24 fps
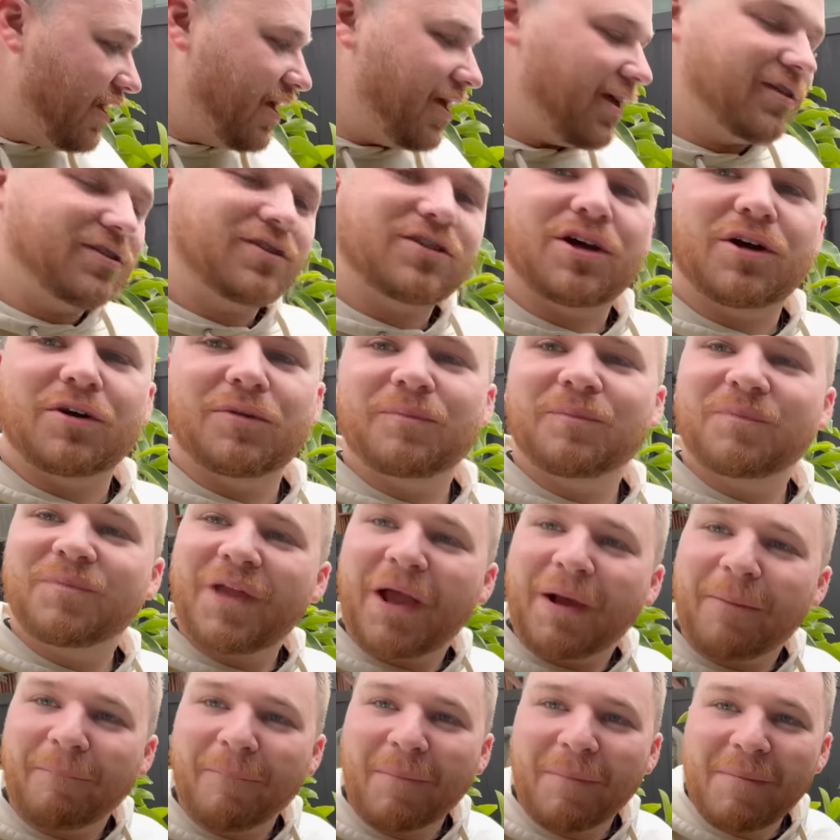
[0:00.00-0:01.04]
So
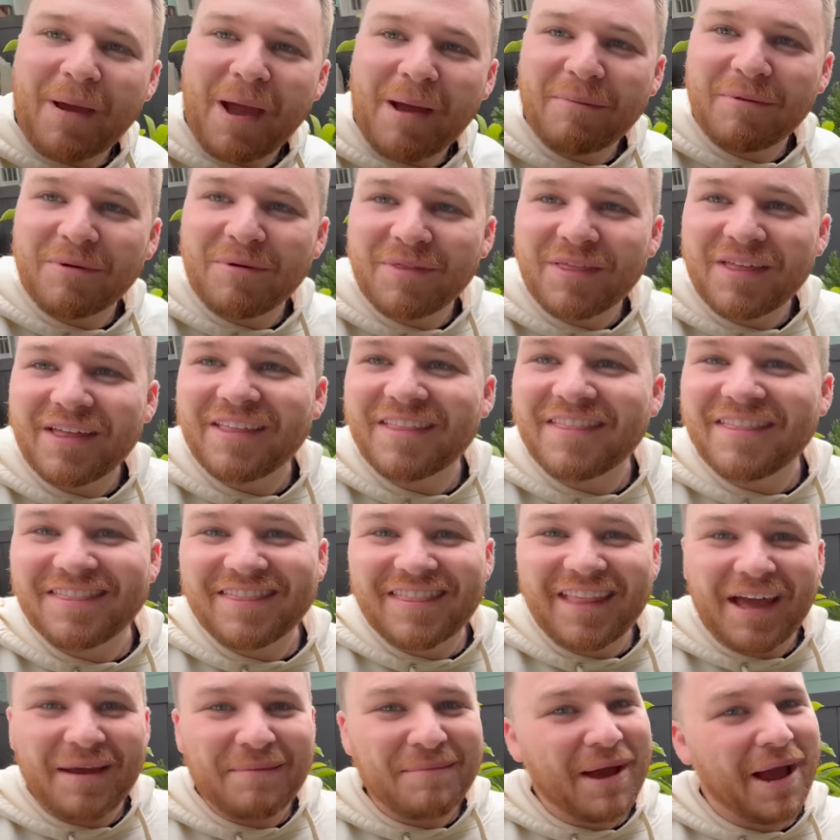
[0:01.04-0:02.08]
yeah, I'm happy with it.
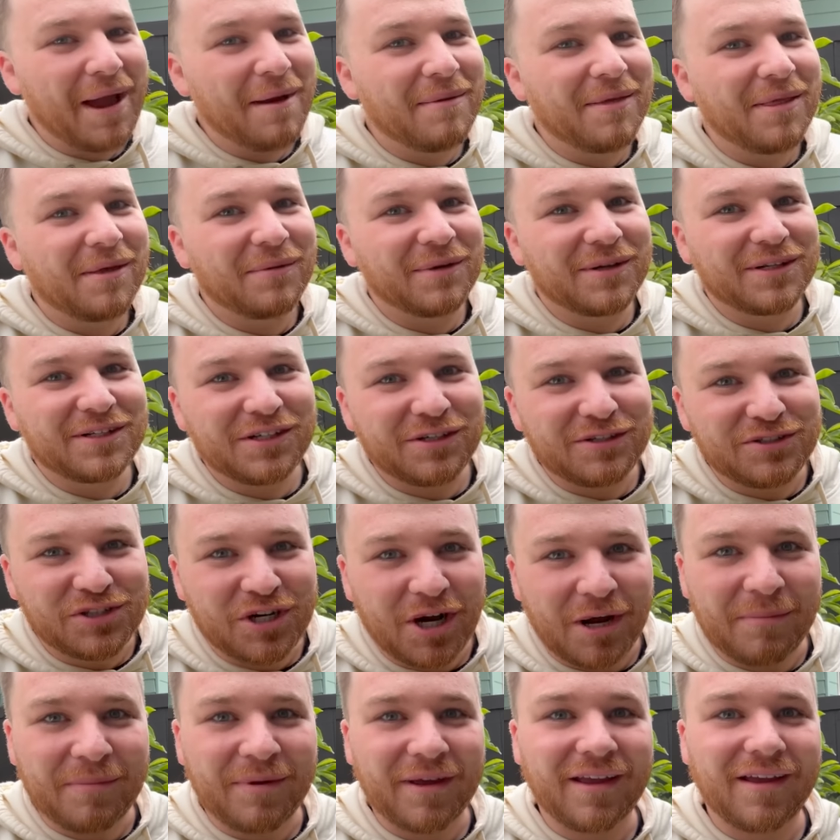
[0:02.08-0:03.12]
I'm happy that we had to go
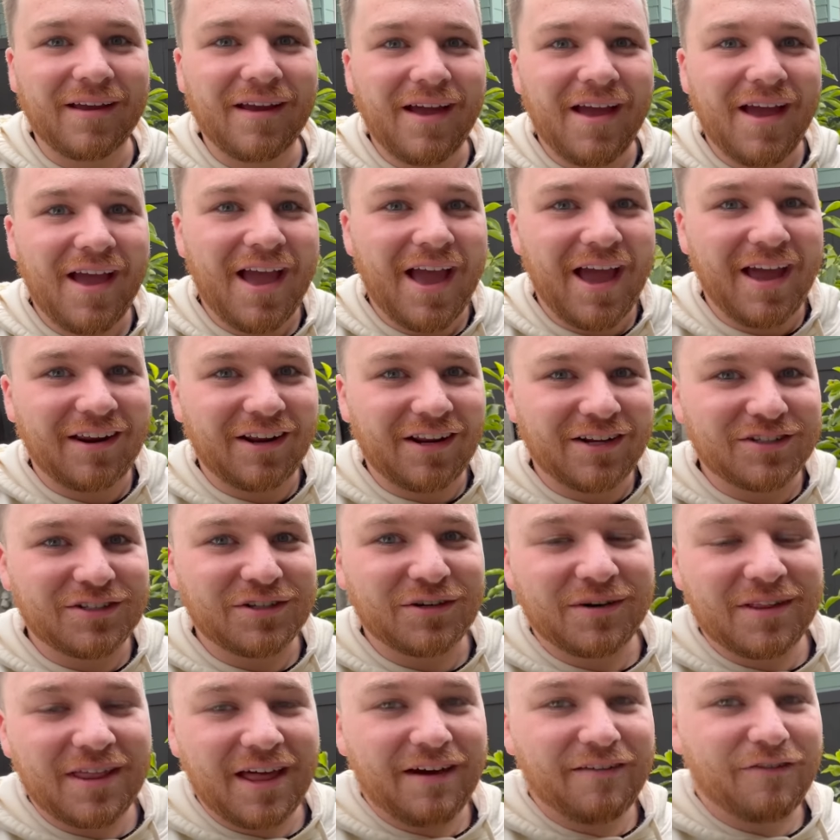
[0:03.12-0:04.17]
shopping and got to go
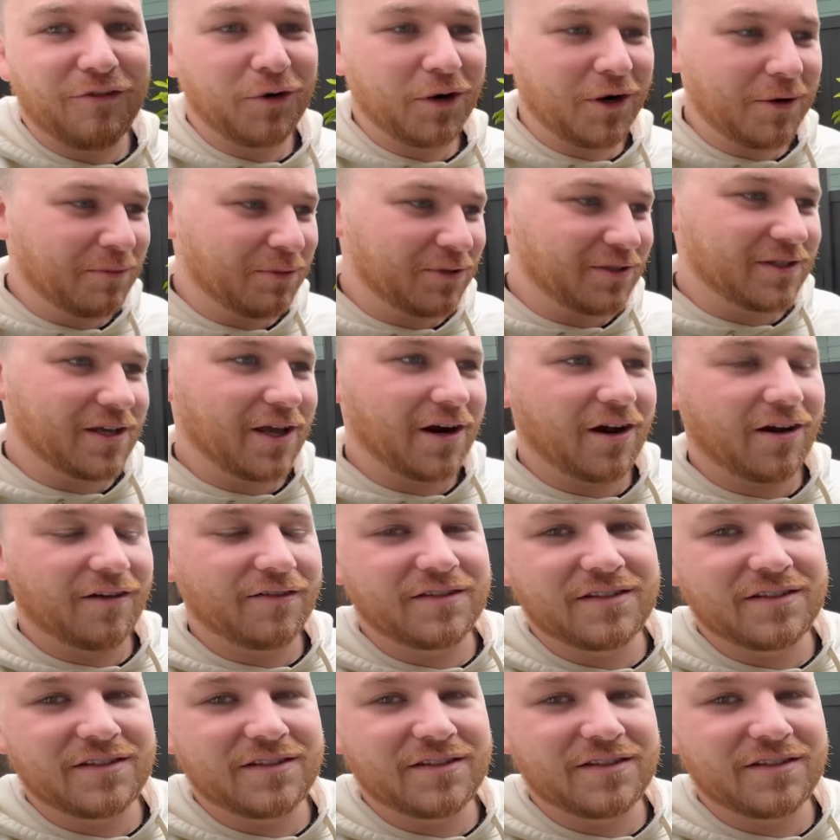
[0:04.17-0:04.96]
to that 40% off